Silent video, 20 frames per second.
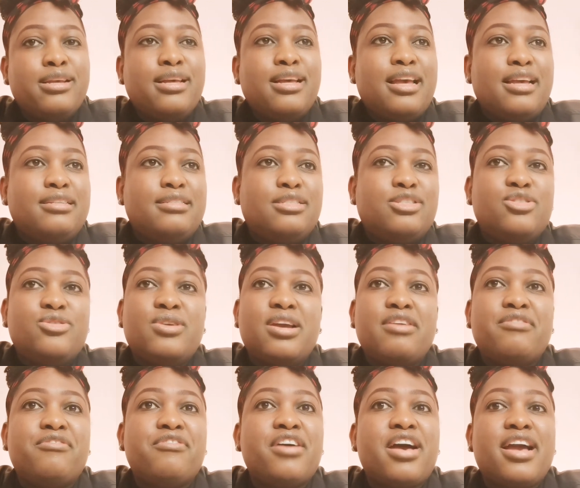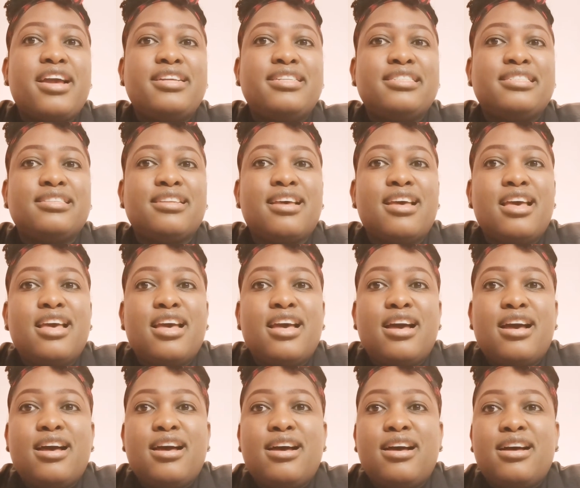Yes, you can find
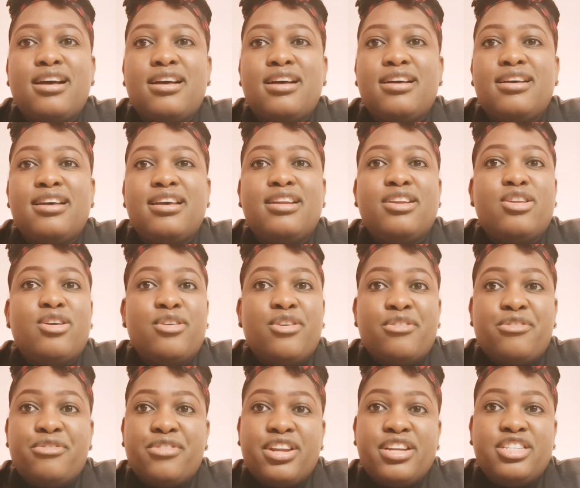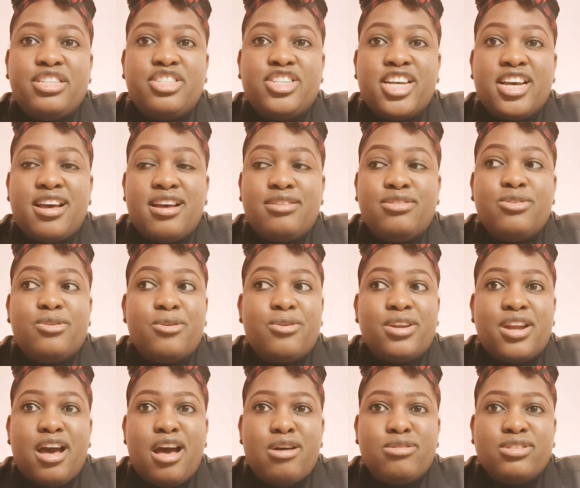a lot of furniture
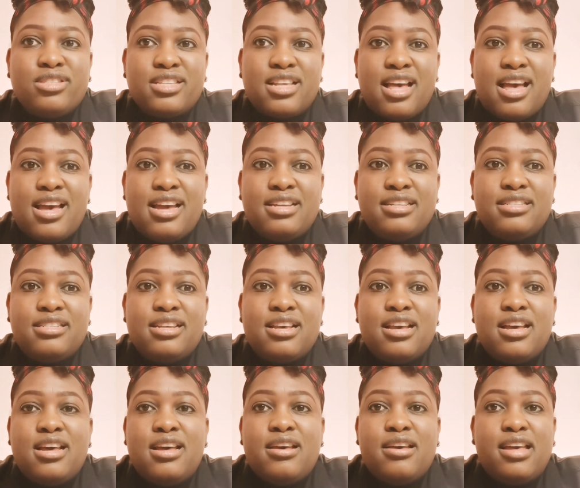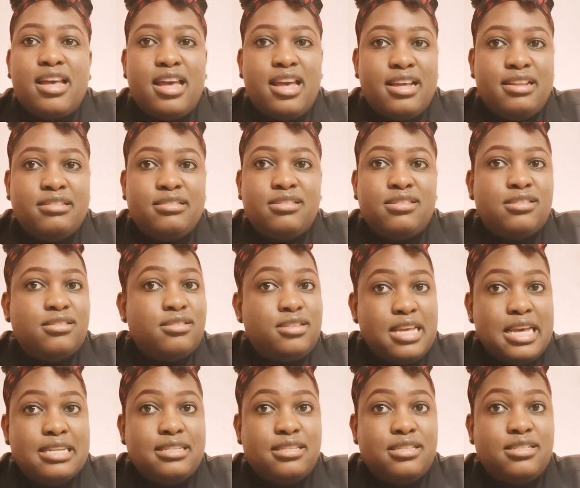thrown outside. And
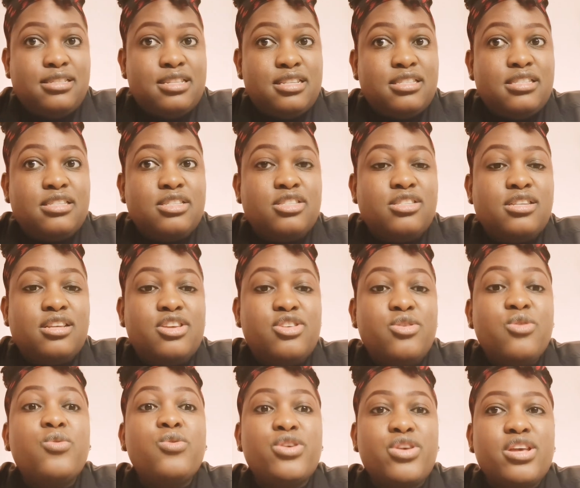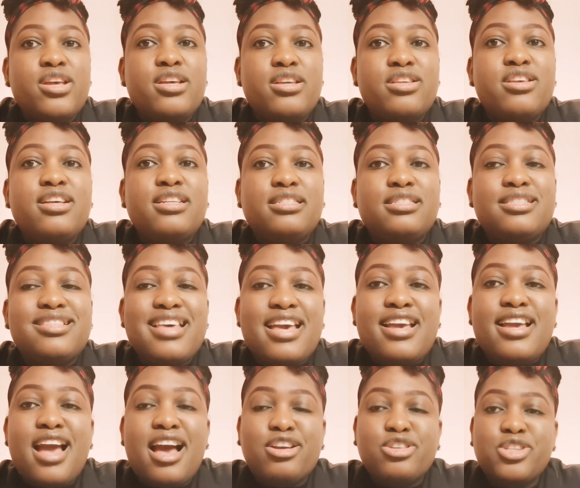yes, this is
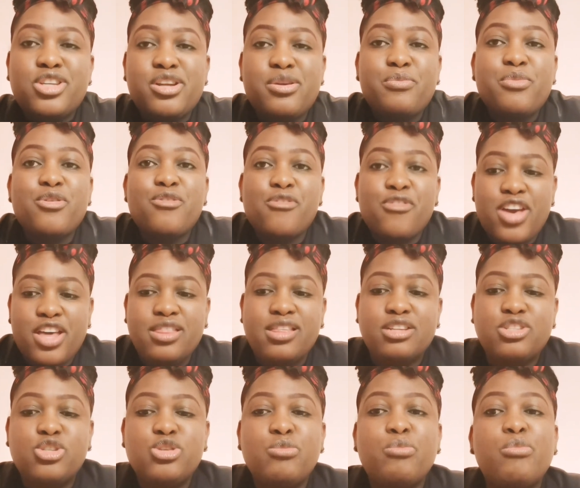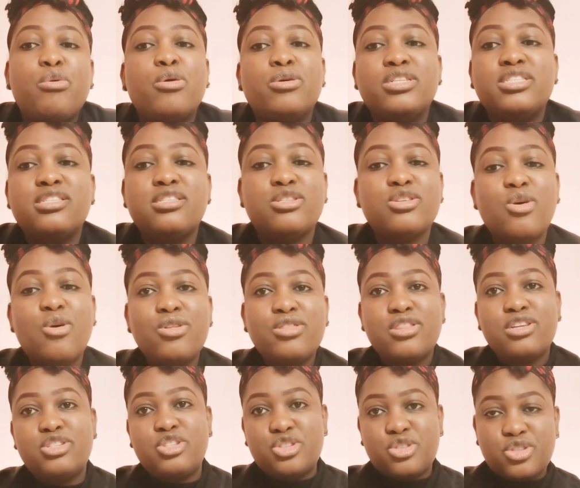they actually prefer that you put it on
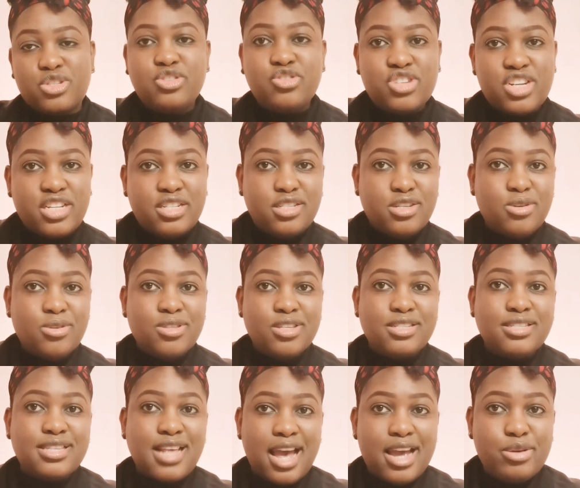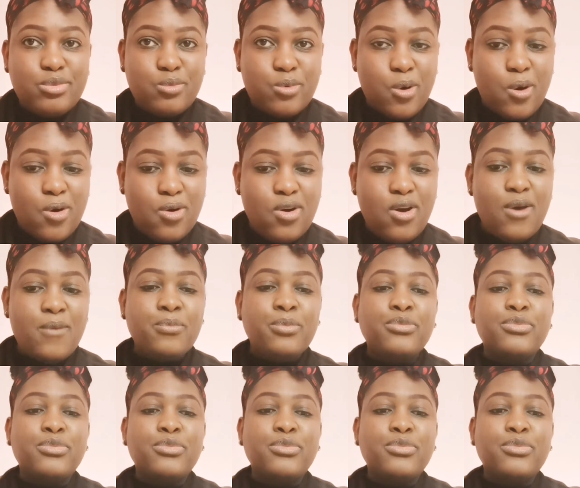the street, on the sidewalk,